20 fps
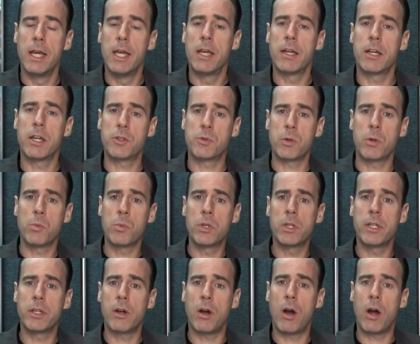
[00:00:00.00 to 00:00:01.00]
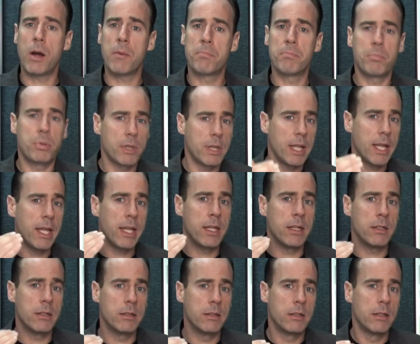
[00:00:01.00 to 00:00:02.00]
Because we really are
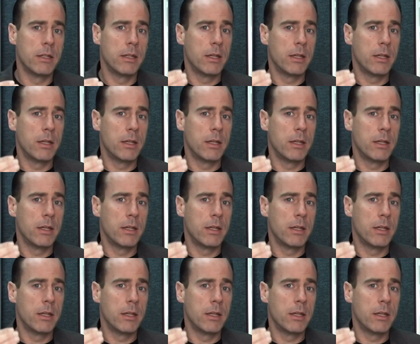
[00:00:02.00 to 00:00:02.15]
playing